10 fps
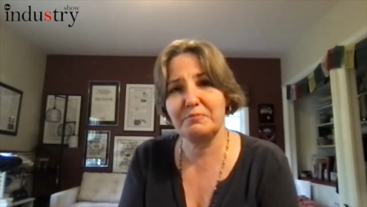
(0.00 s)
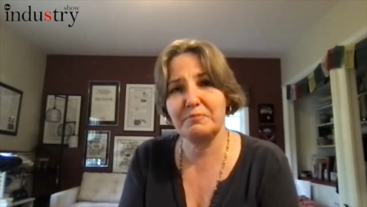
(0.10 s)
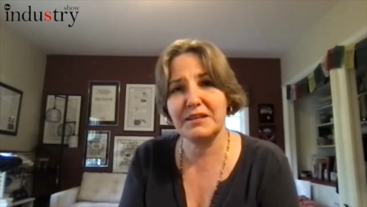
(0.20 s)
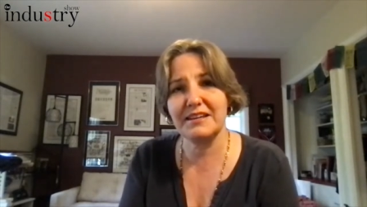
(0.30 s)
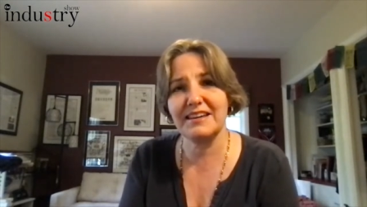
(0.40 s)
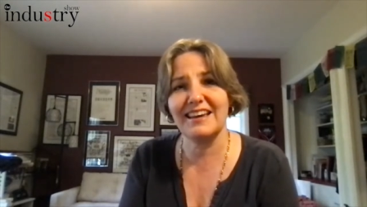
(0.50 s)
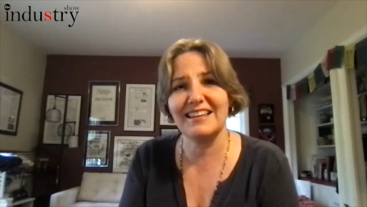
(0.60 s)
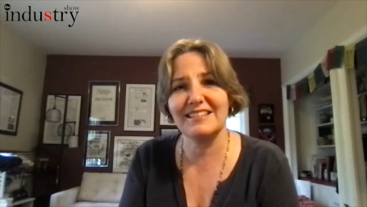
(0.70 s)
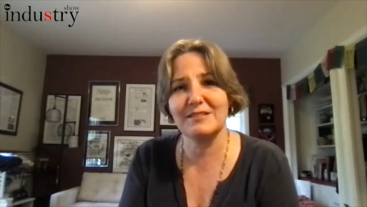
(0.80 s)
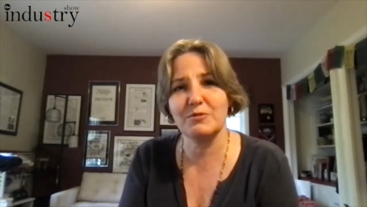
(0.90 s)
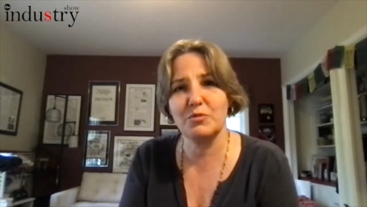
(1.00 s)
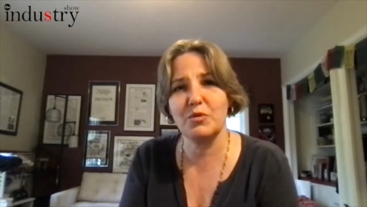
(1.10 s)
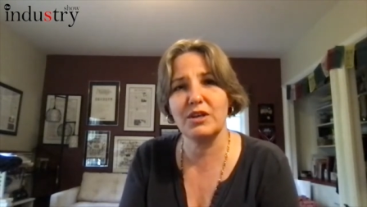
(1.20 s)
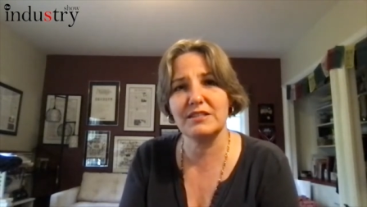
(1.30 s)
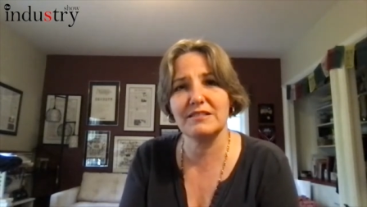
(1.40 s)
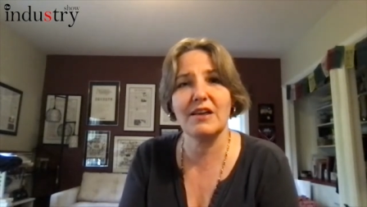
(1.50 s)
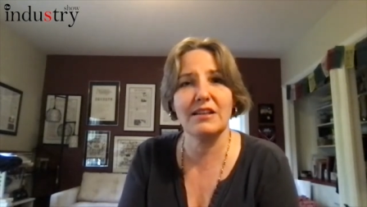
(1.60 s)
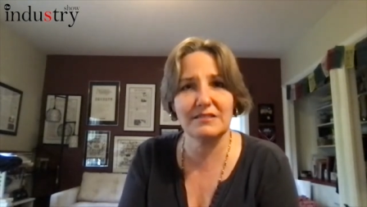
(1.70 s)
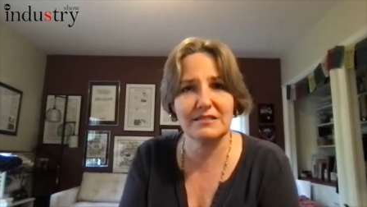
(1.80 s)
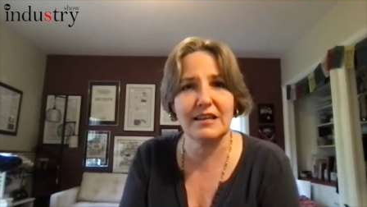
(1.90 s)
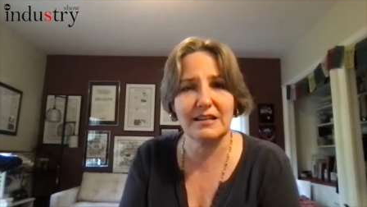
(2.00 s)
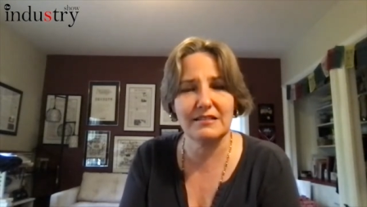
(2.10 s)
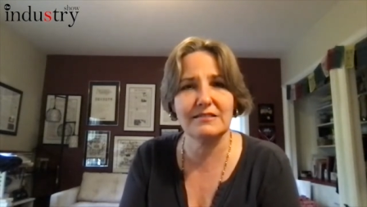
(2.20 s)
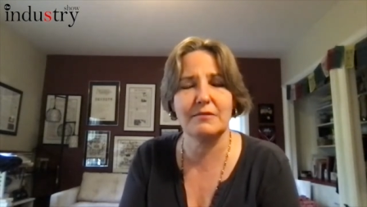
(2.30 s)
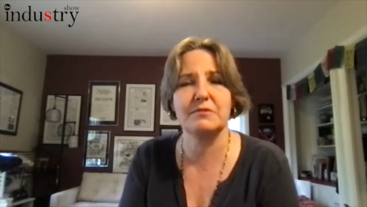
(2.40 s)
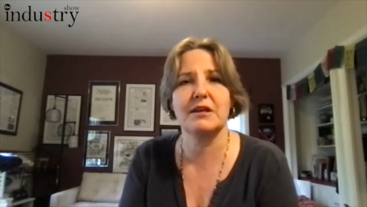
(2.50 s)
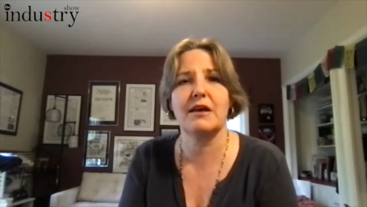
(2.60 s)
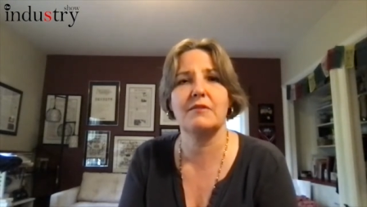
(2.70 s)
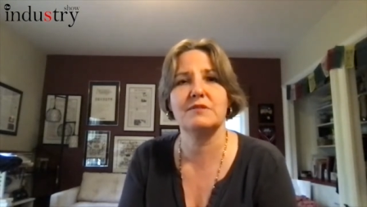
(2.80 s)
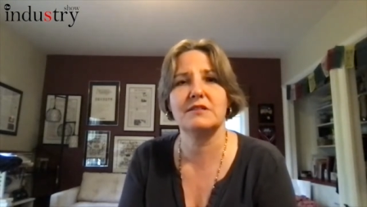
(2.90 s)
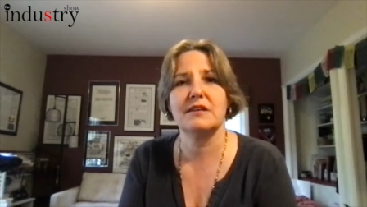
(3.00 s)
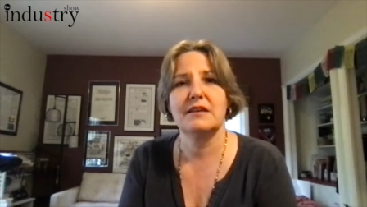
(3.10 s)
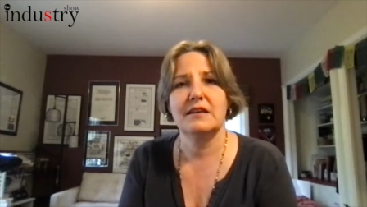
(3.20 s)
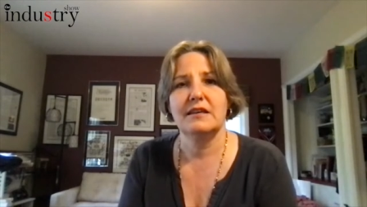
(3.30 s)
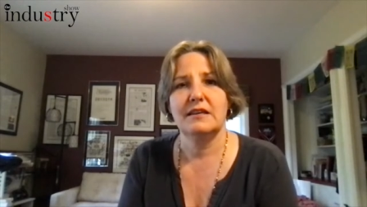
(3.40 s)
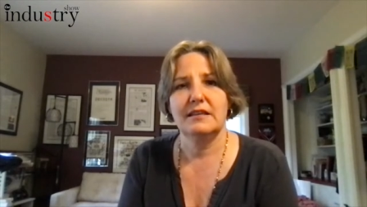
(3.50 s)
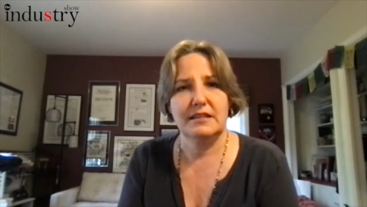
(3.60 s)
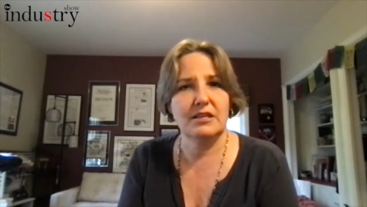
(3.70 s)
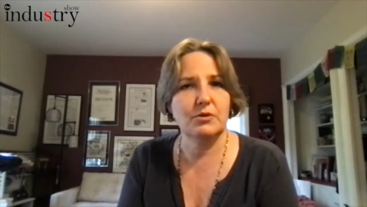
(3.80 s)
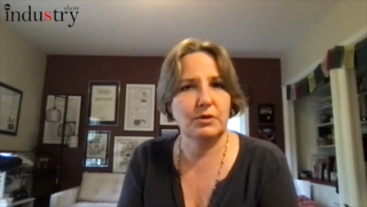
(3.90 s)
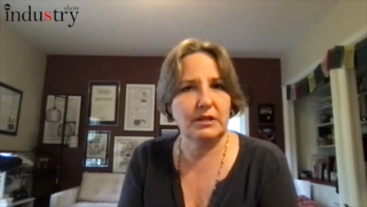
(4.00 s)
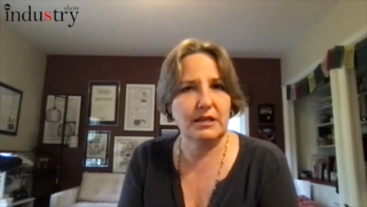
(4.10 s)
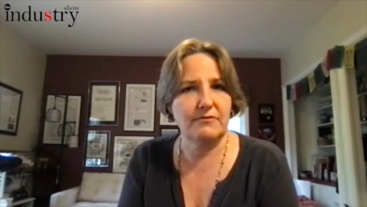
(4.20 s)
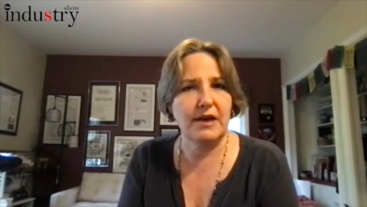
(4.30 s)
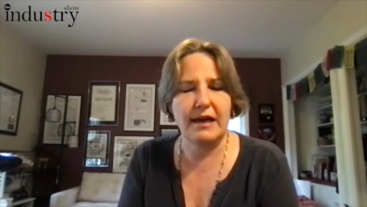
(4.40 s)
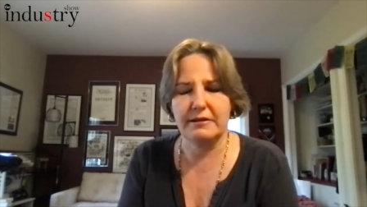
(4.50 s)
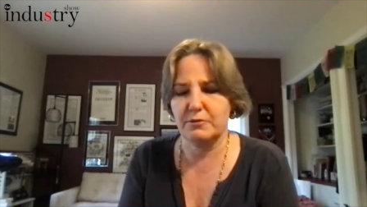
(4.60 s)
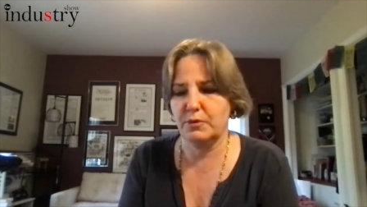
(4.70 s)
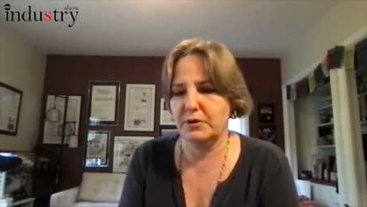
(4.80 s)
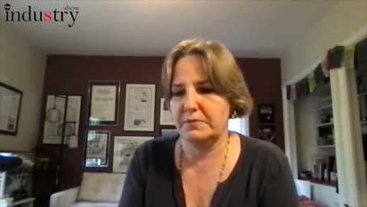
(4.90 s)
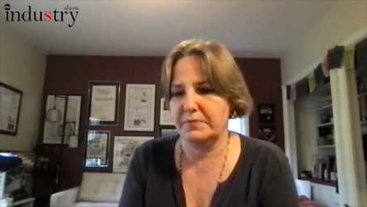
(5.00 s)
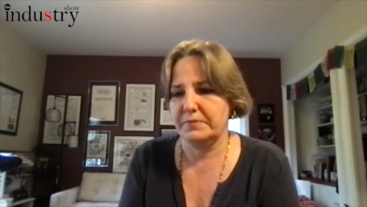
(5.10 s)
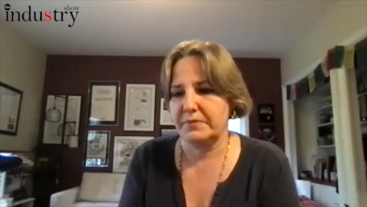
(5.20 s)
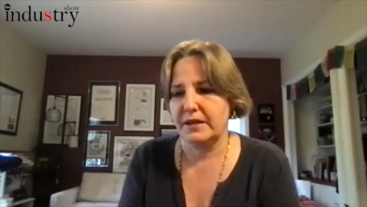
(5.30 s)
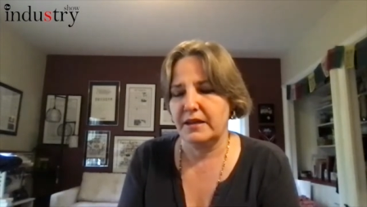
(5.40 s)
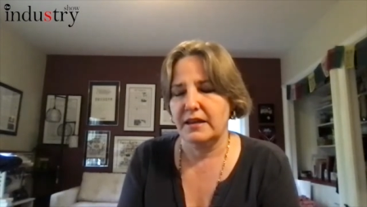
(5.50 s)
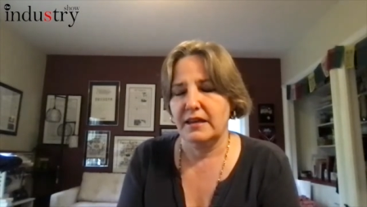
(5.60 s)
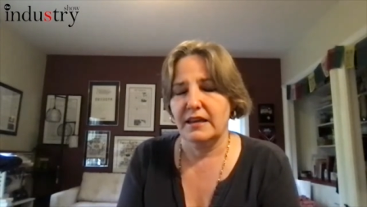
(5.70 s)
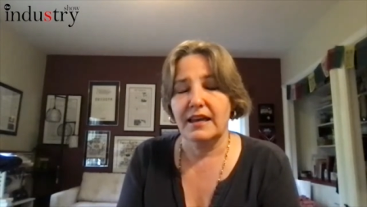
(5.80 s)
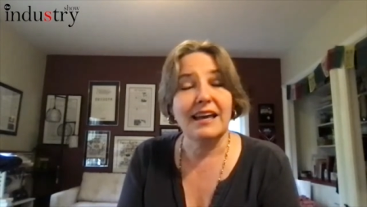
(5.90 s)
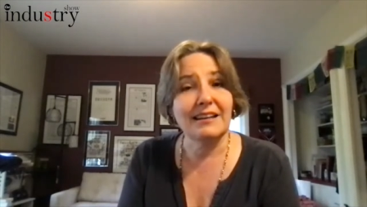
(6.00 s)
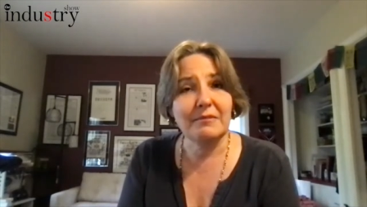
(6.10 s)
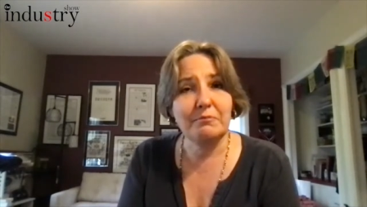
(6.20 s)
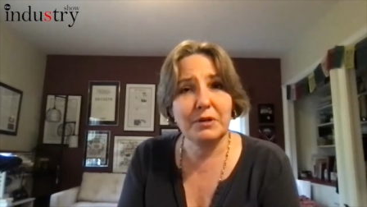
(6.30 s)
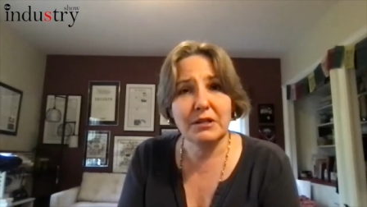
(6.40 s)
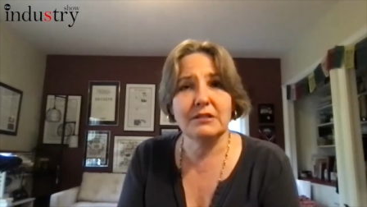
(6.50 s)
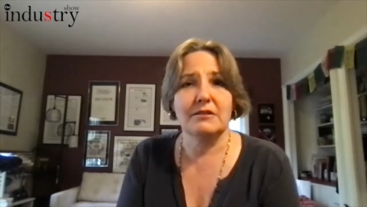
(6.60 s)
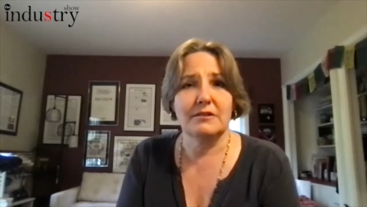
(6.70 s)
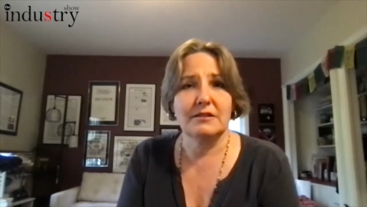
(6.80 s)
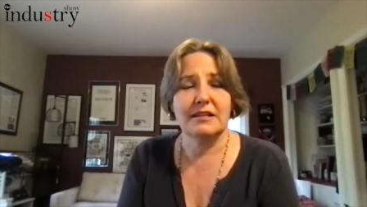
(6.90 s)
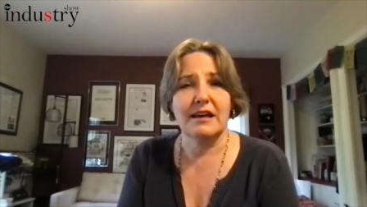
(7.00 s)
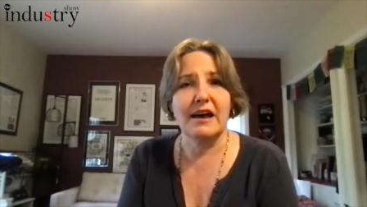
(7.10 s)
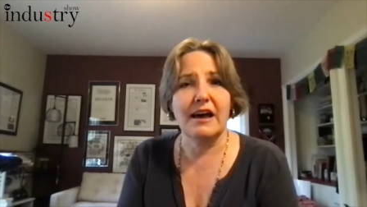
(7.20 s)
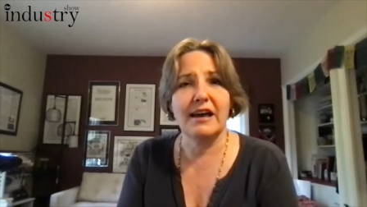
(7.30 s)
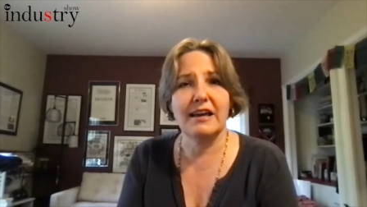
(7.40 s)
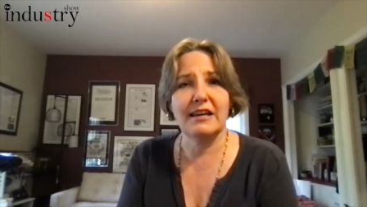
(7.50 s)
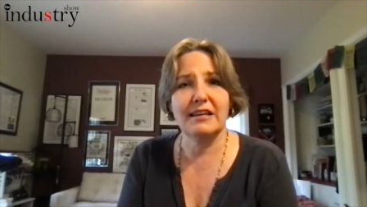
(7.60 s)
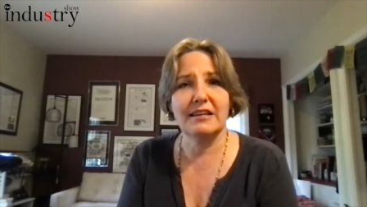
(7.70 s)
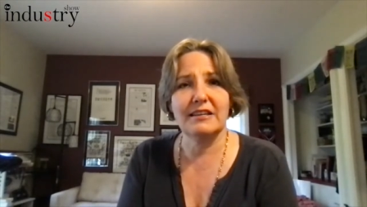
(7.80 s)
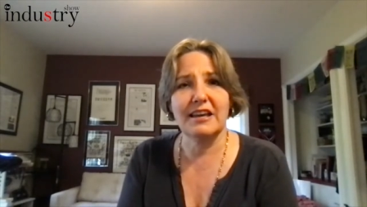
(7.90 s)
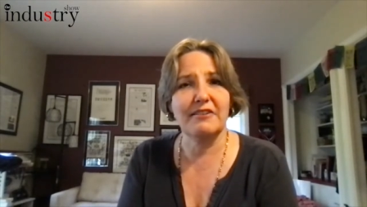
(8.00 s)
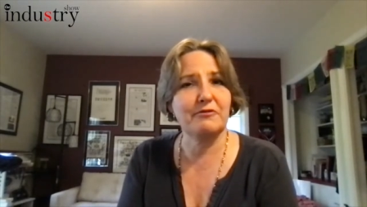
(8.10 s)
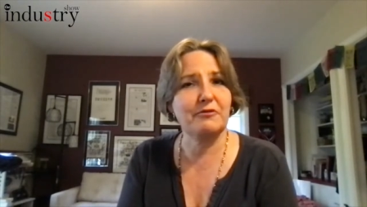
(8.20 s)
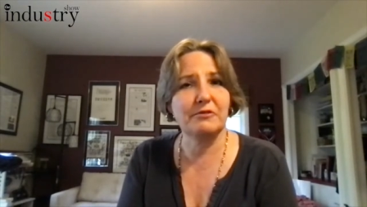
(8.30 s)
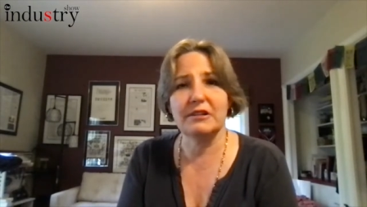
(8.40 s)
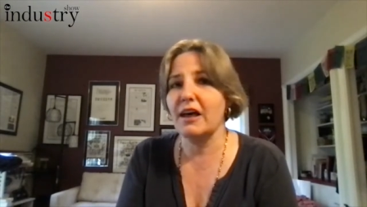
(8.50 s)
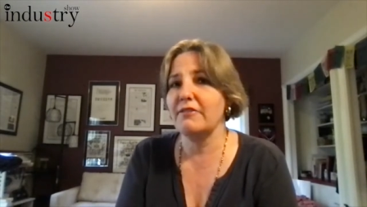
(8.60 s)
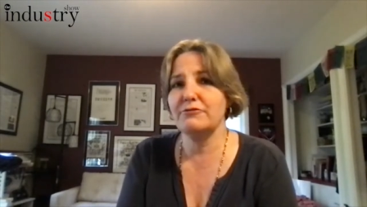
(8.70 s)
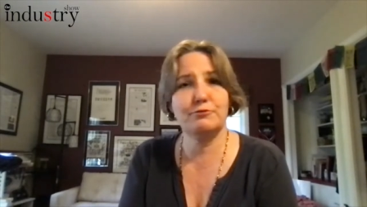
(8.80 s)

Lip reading: because what's not said is sometimes equally valuable. And I'm a builder. I have loved